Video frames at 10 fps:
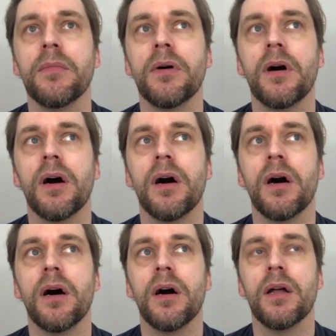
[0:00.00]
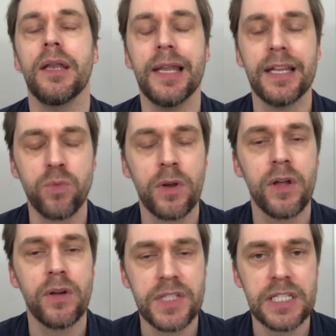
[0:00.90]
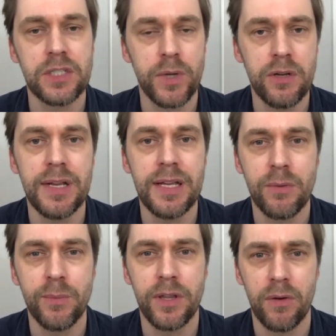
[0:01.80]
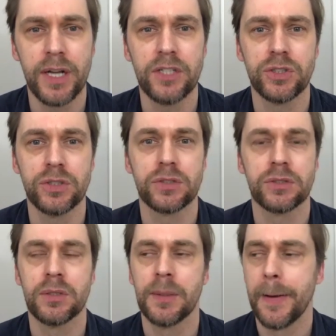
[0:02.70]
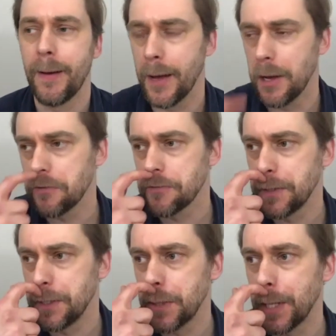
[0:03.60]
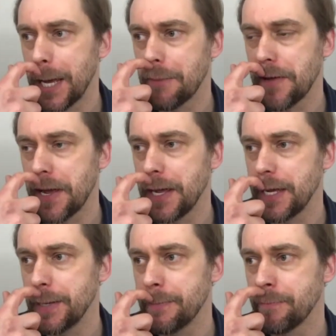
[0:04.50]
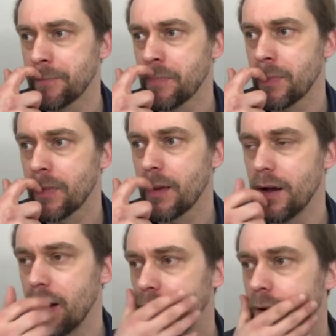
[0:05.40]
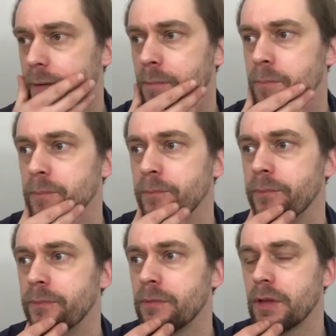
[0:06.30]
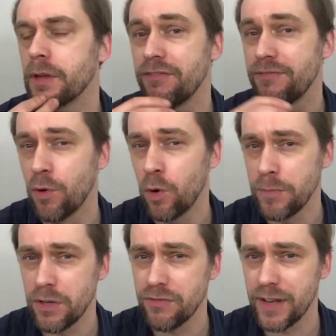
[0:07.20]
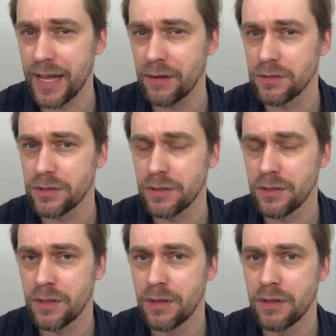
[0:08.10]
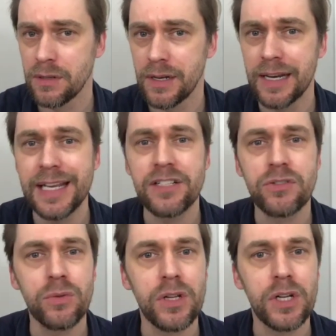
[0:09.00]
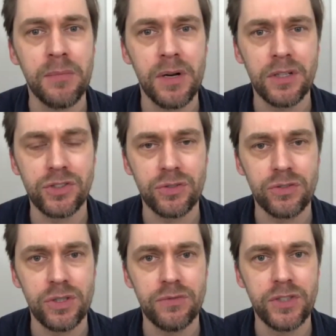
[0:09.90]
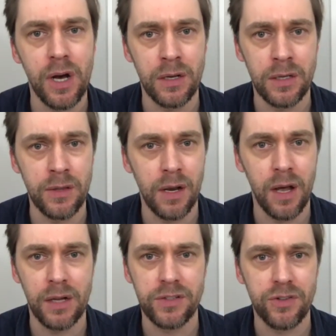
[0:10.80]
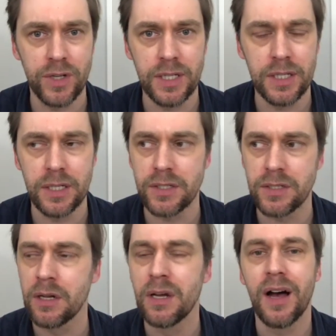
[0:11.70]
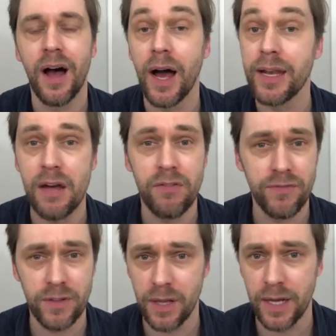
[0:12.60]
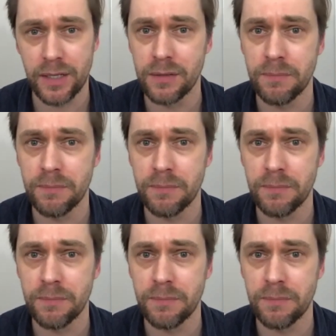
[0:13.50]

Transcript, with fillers: it's one of those things where you leave it with your agent. Often you'll have a form you fill out. List all the commercials you've done in the last 3 years. I never fill that in.